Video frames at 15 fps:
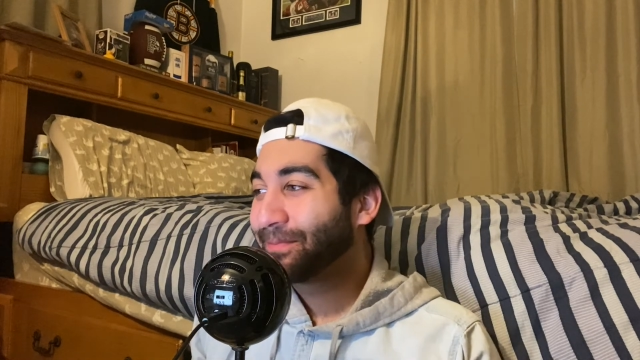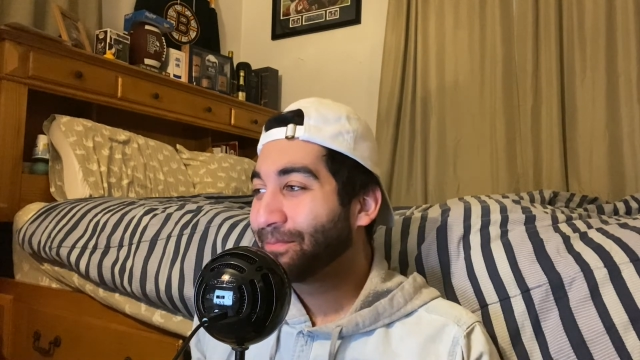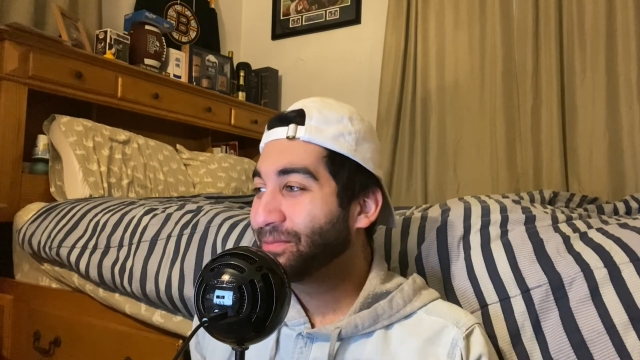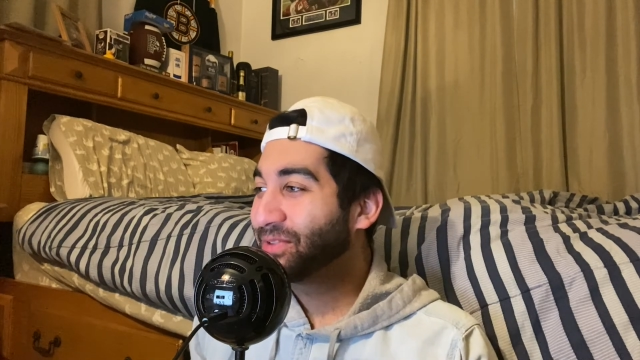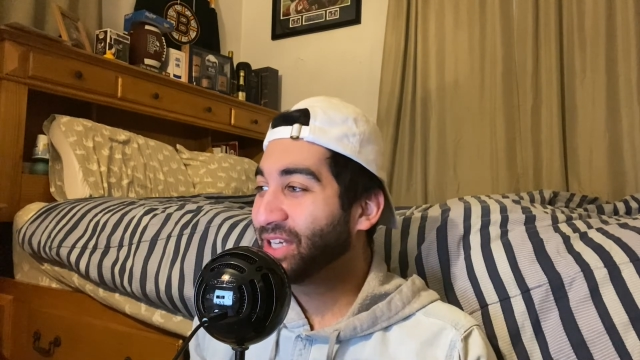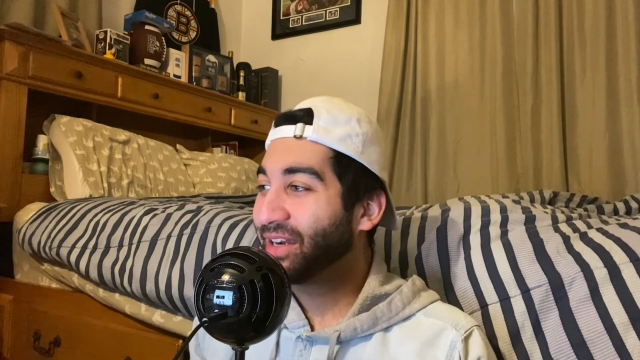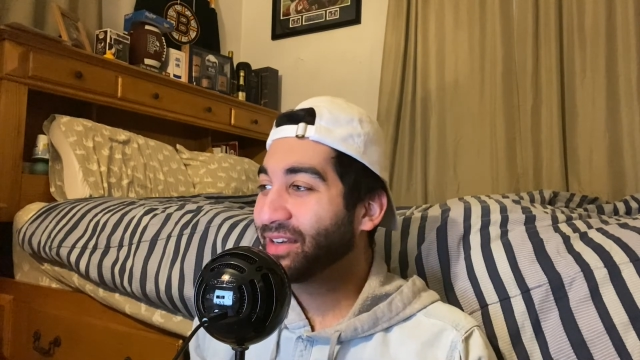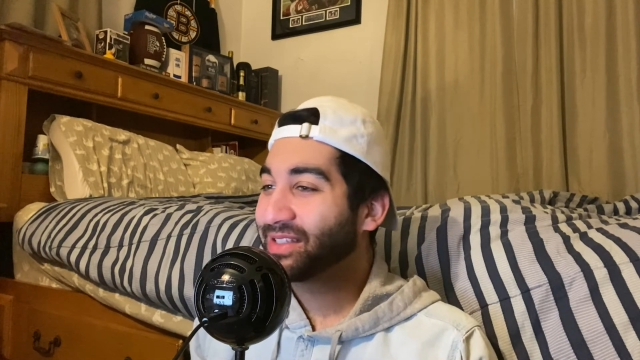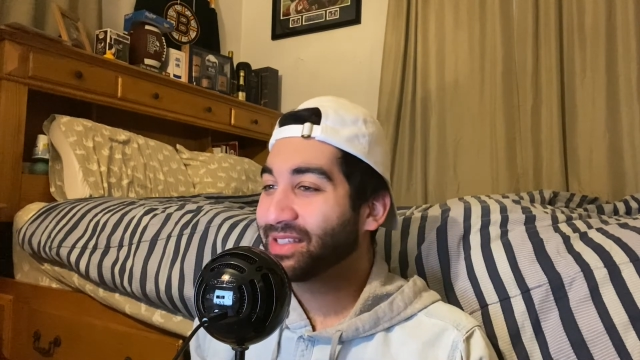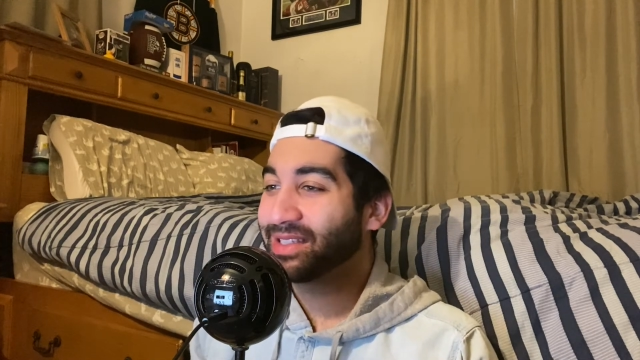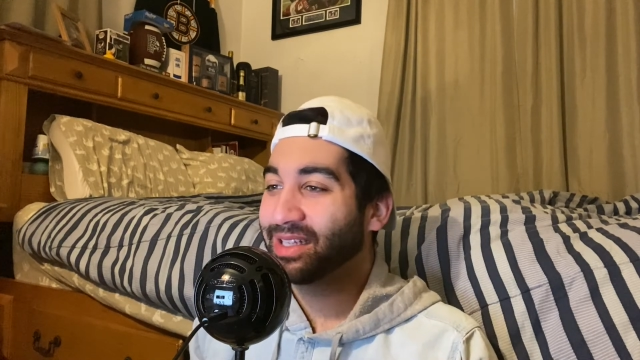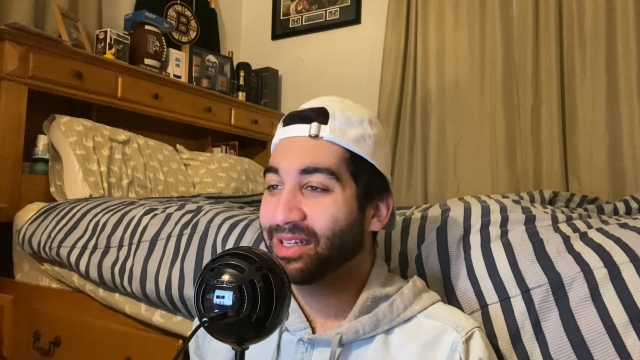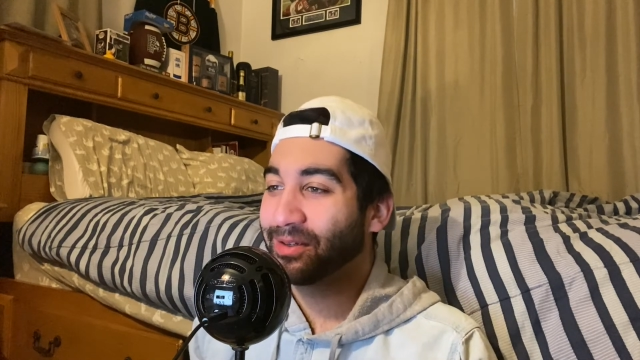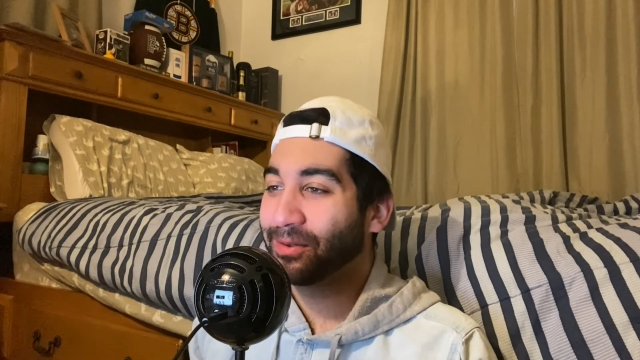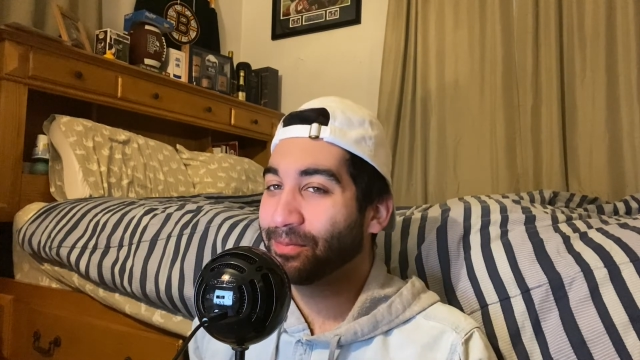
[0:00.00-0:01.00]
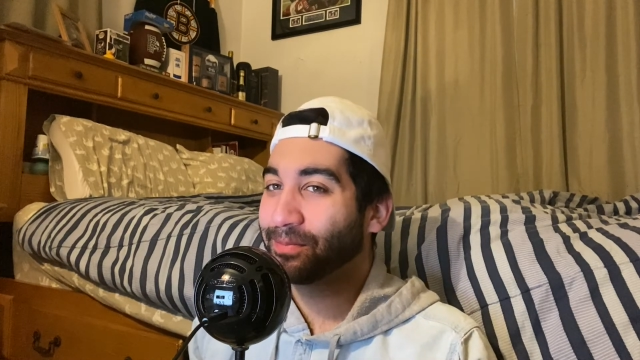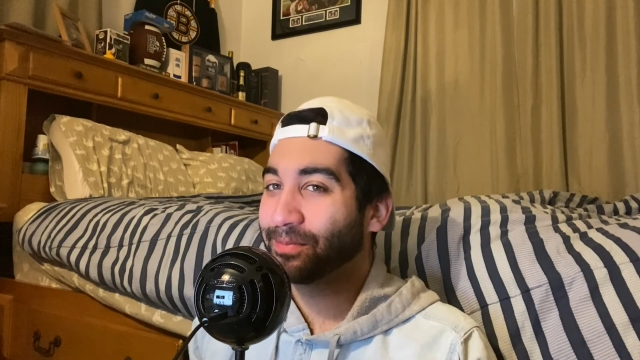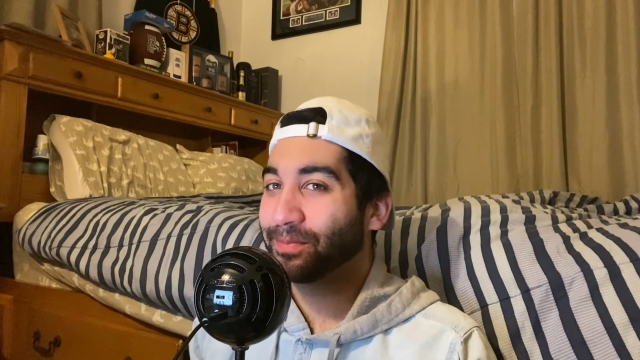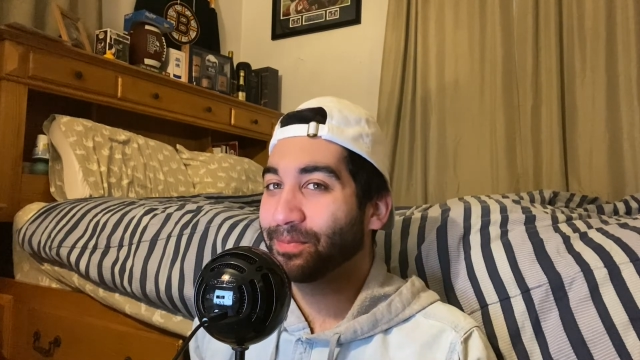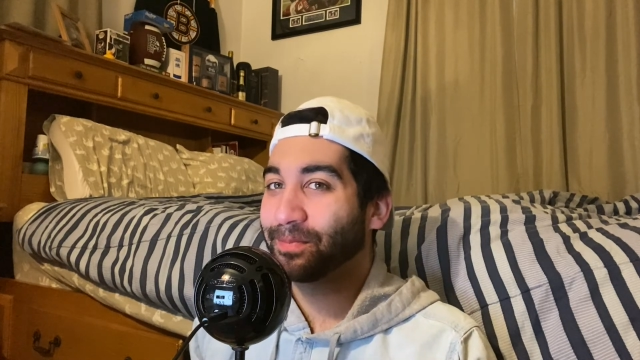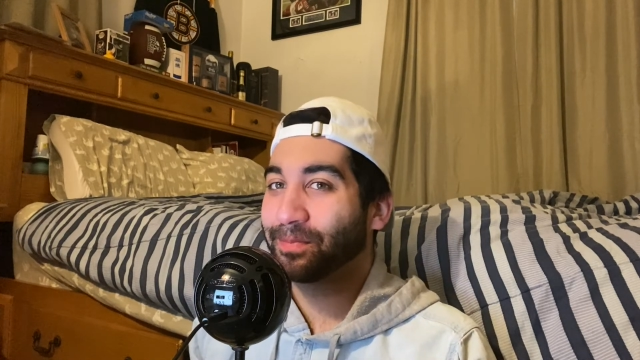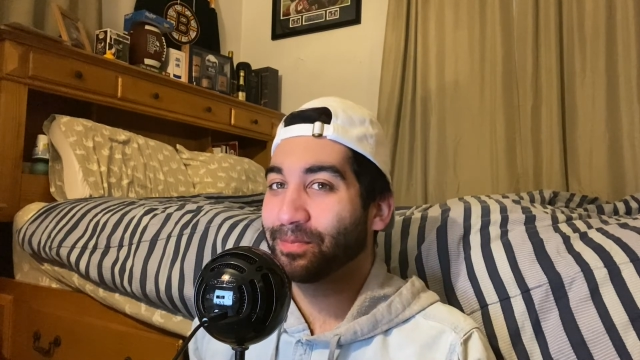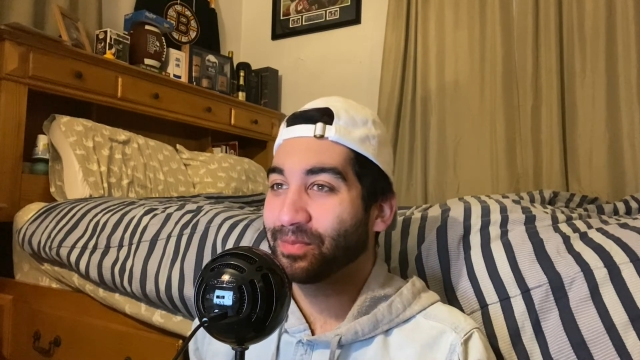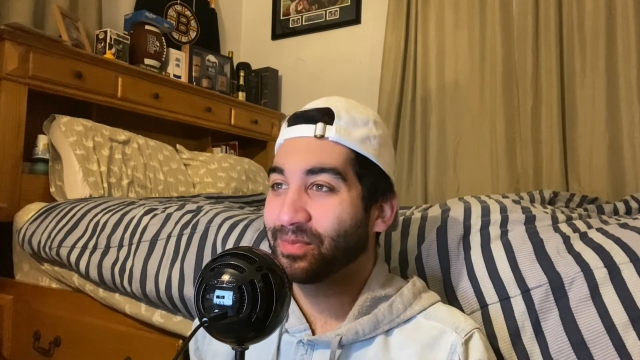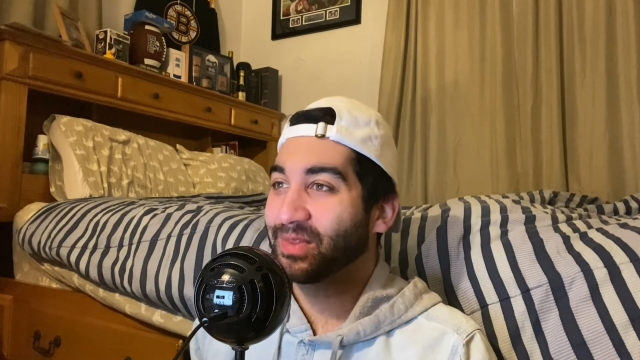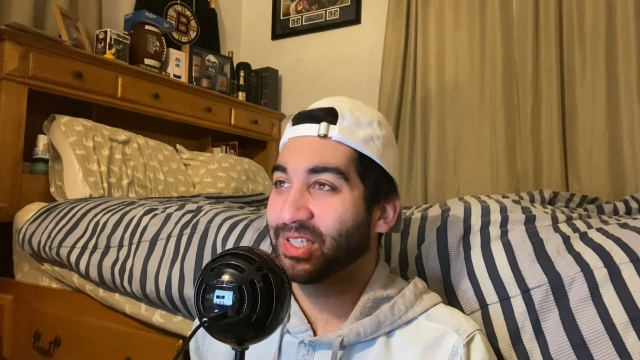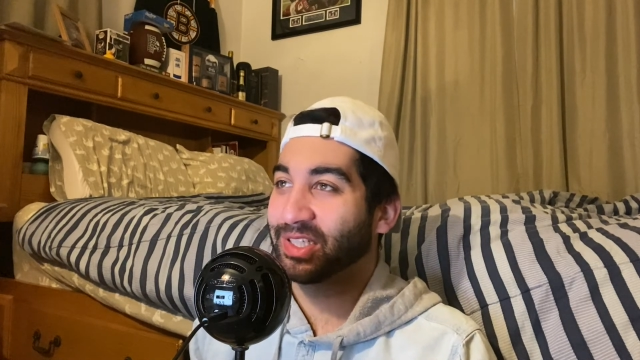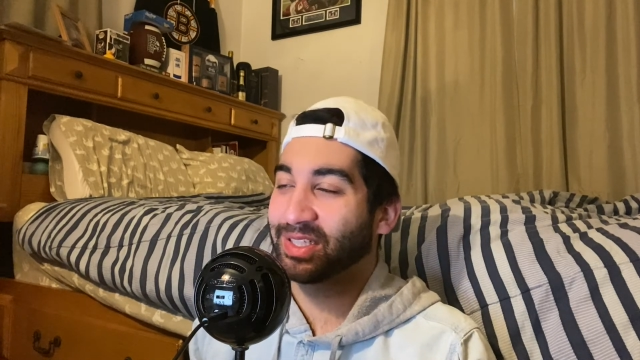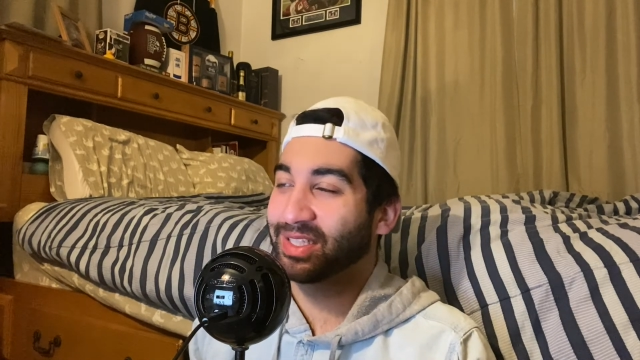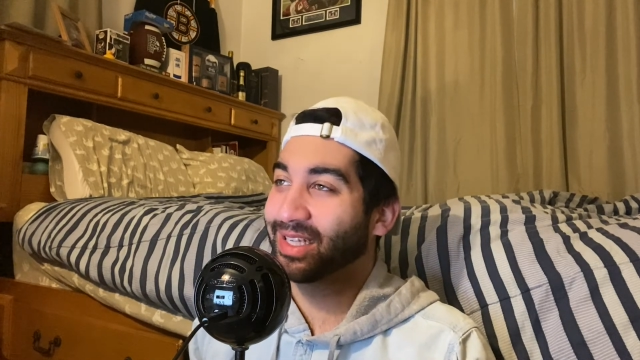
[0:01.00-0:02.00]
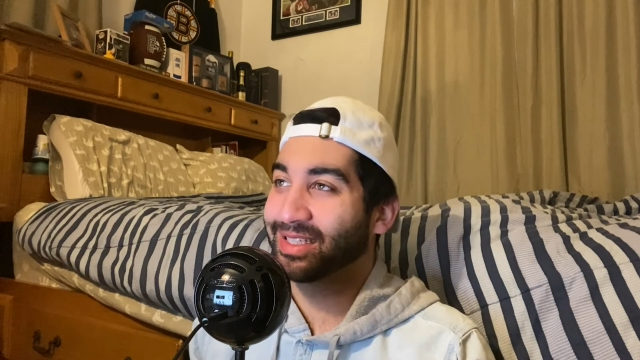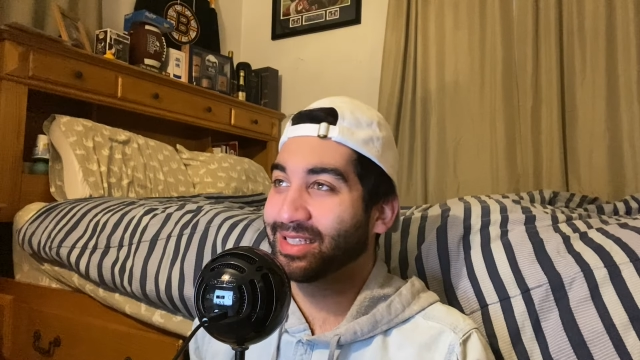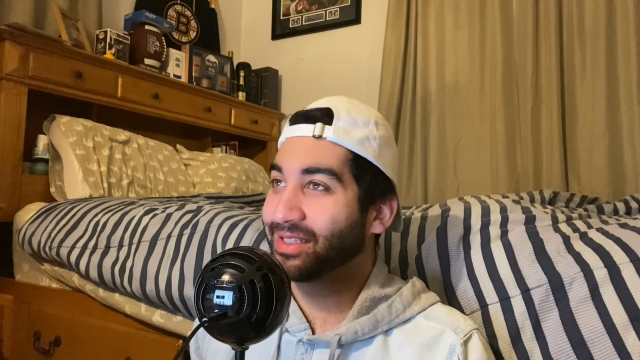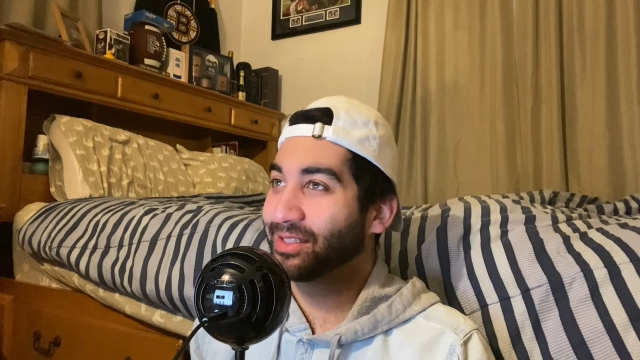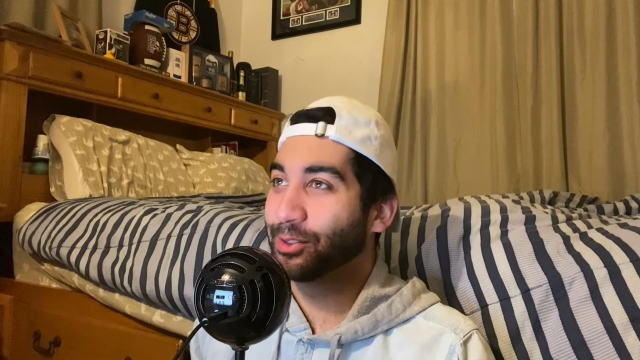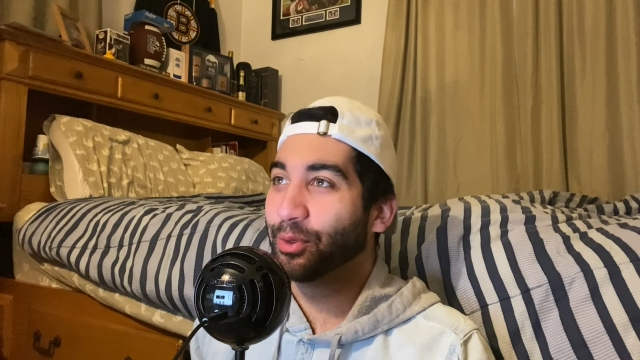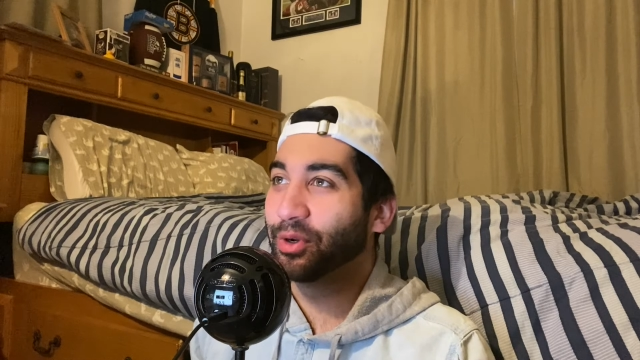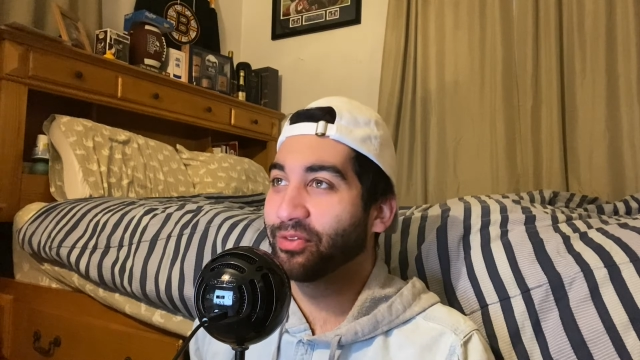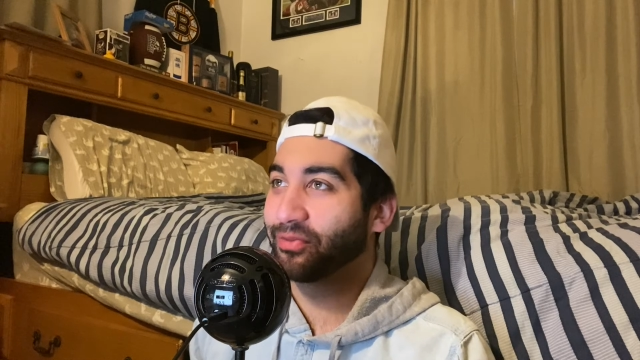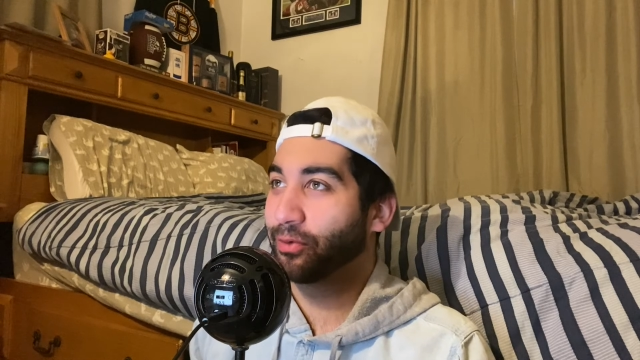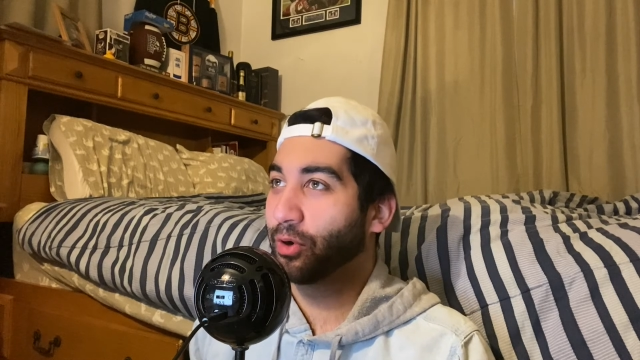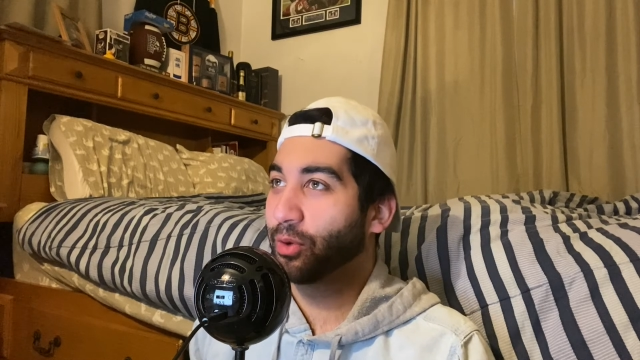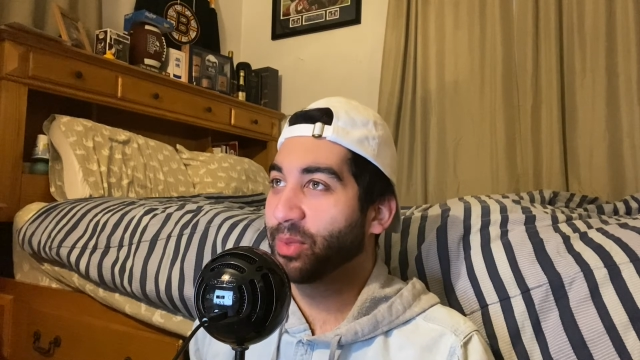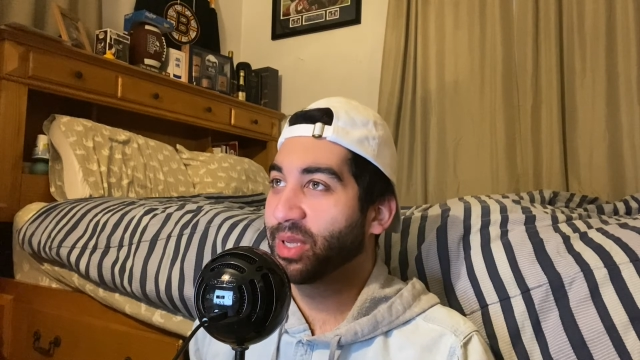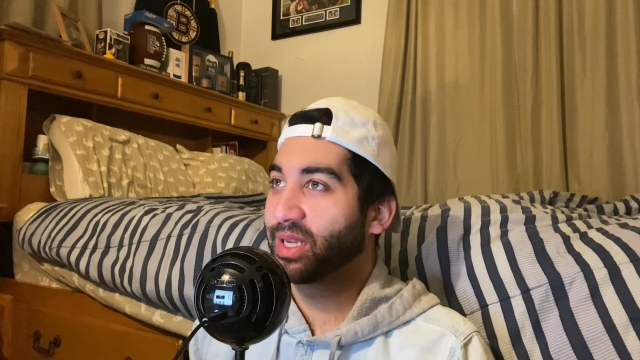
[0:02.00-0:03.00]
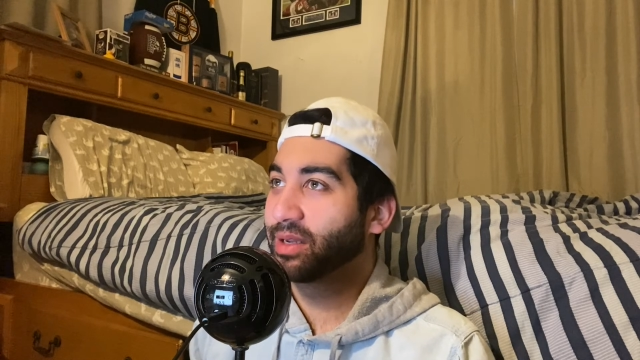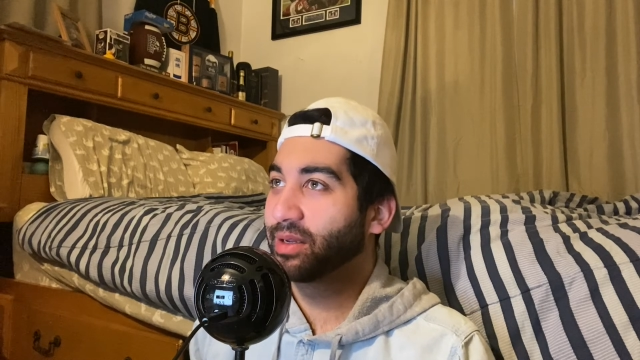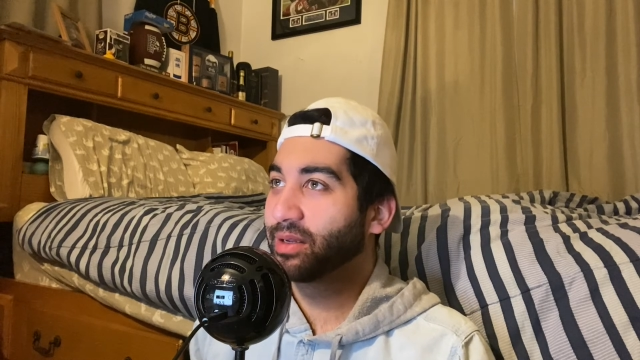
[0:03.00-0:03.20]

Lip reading: Jarrett Stidham just doesn't do it for me.